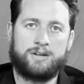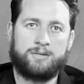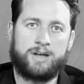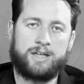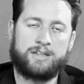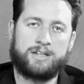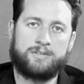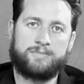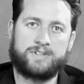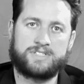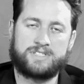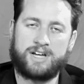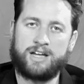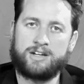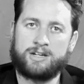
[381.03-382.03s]
And then if
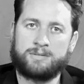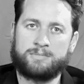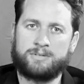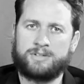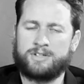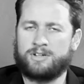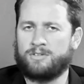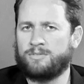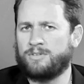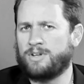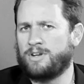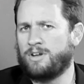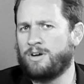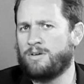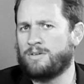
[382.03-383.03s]
it's not numbered, you don't really
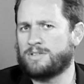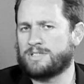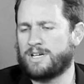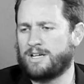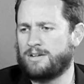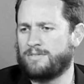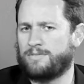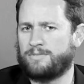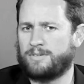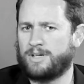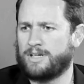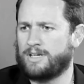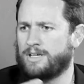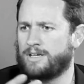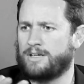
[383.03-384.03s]
know. It's kind of
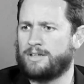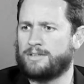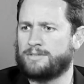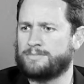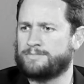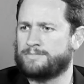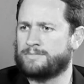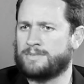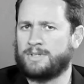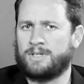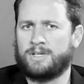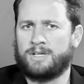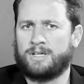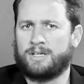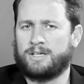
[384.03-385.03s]
like,
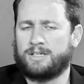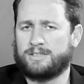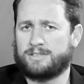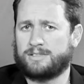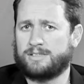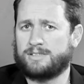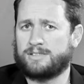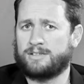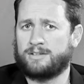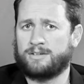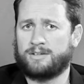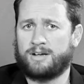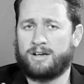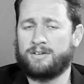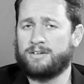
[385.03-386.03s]
is there
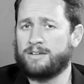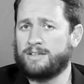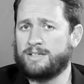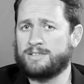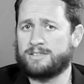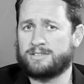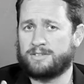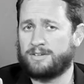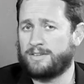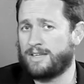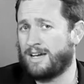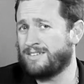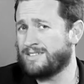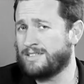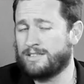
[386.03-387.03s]
100 of these? Is there
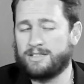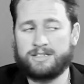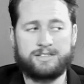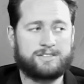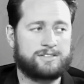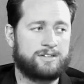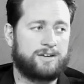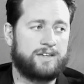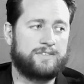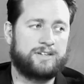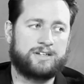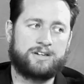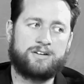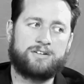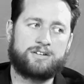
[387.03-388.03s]
1,000 of these? So I
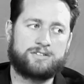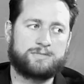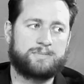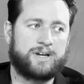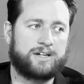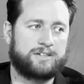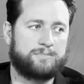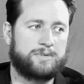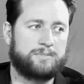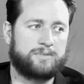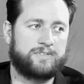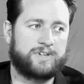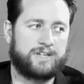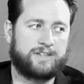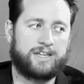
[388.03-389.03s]
think it all goes back to people
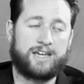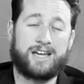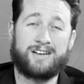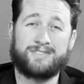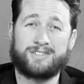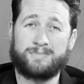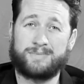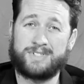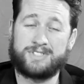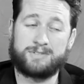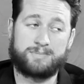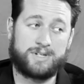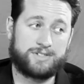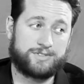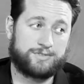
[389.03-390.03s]
thinking they have something
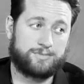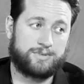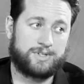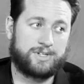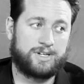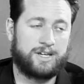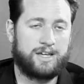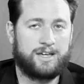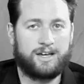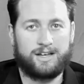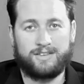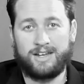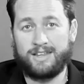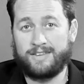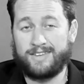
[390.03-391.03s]
special when a
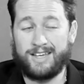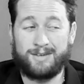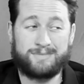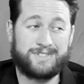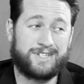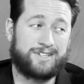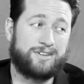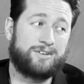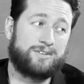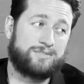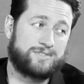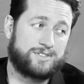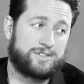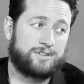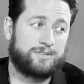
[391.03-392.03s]
lot of the times they
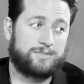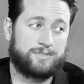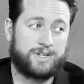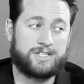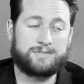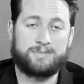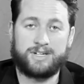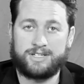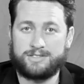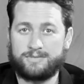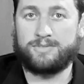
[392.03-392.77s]
don't. So that's my answer